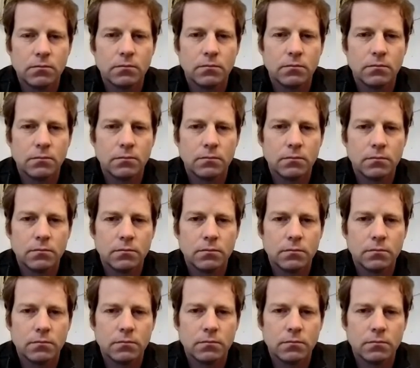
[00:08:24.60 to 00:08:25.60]

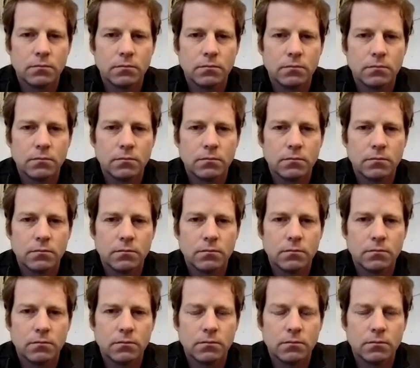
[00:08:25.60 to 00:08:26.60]

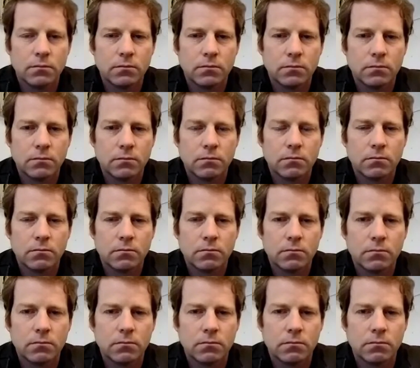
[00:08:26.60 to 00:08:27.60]

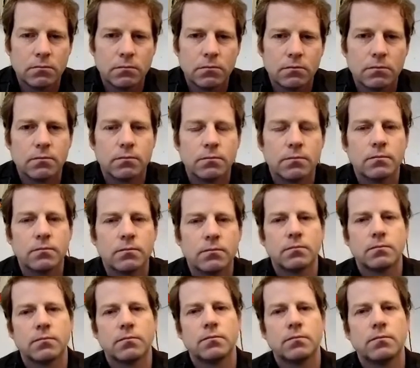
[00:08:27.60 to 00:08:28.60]

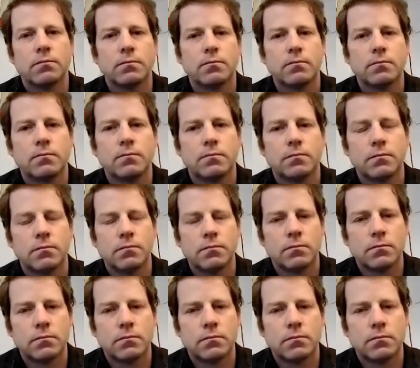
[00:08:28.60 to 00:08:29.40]
No words are spoken by the person on screen.